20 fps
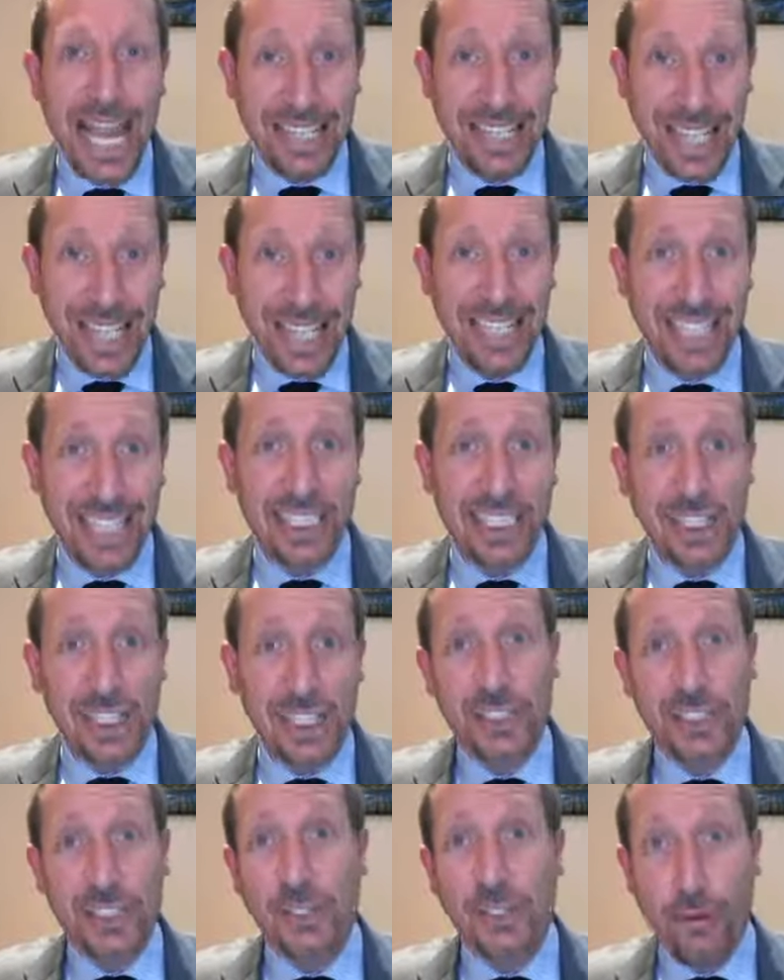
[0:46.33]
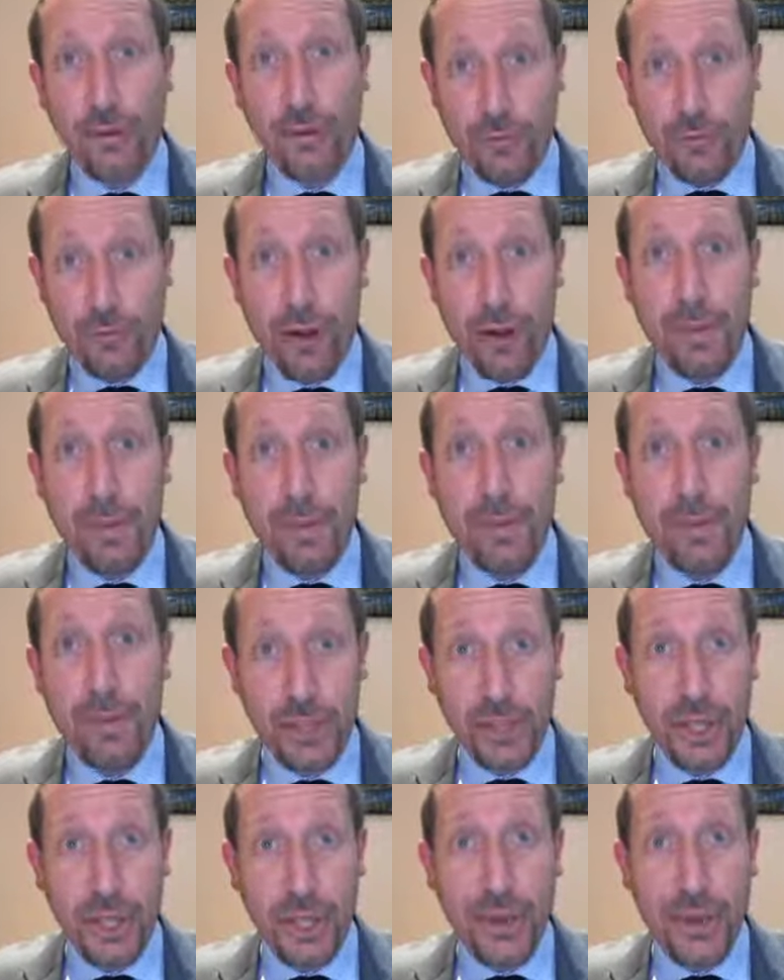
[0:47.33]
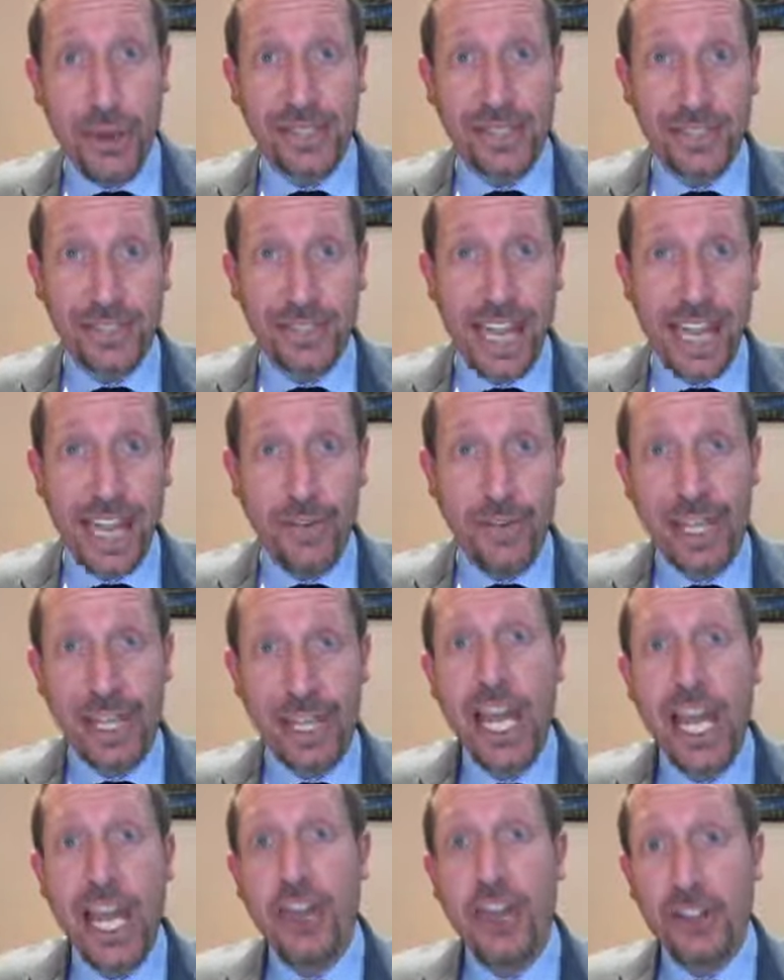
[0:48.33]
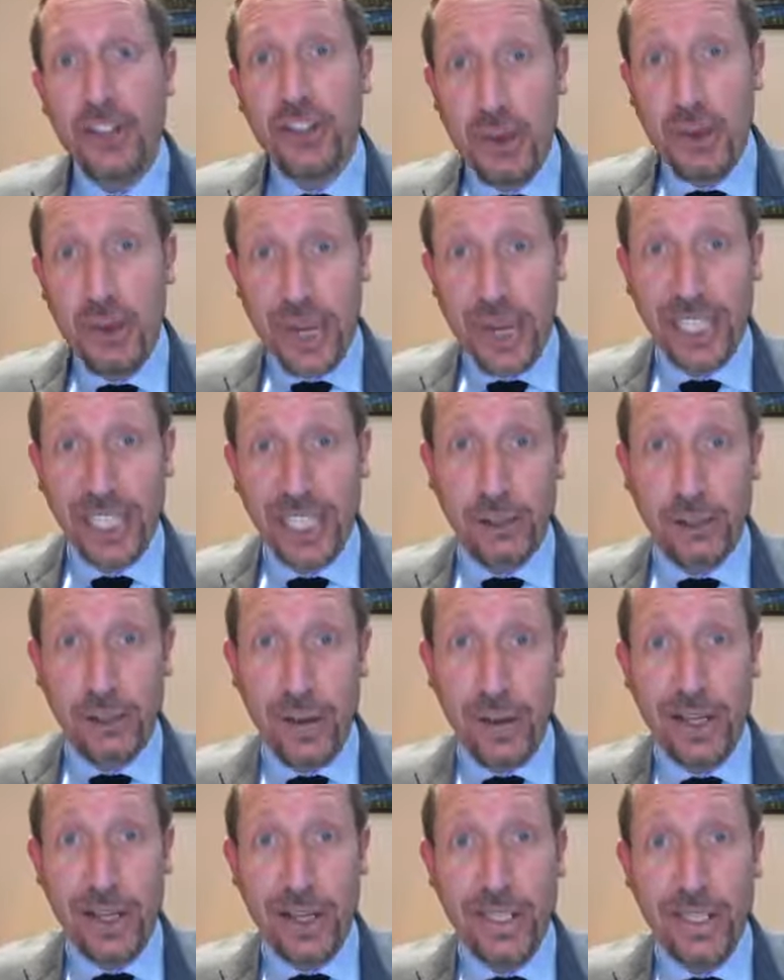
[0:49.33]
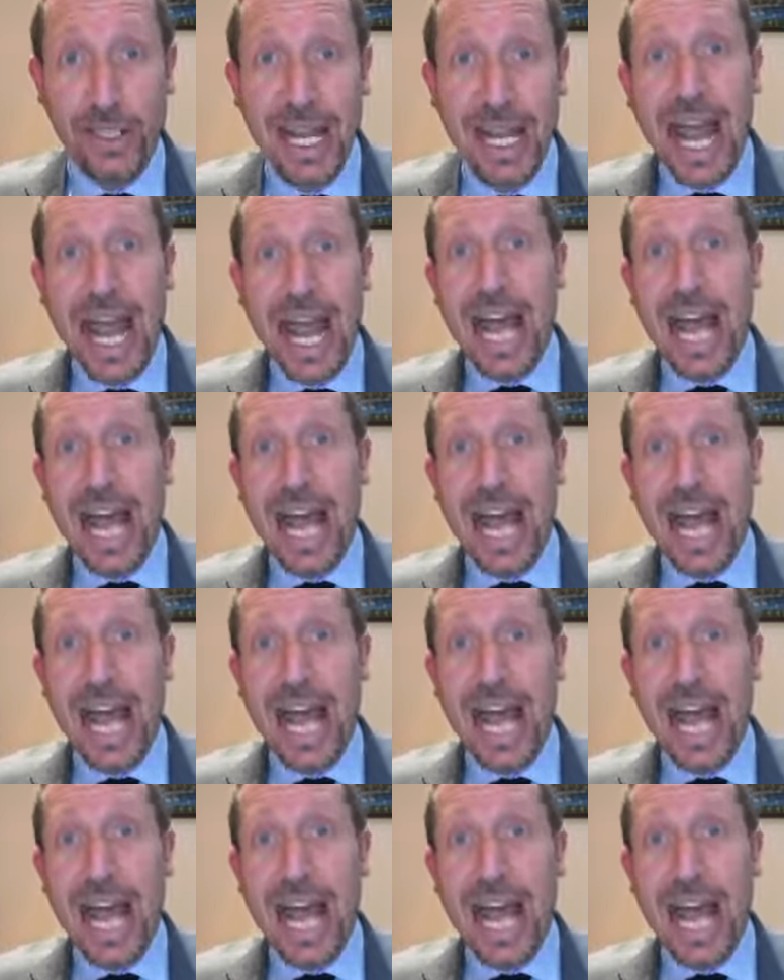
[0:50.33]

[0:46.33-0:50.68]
intelligence from the US Navy to Israel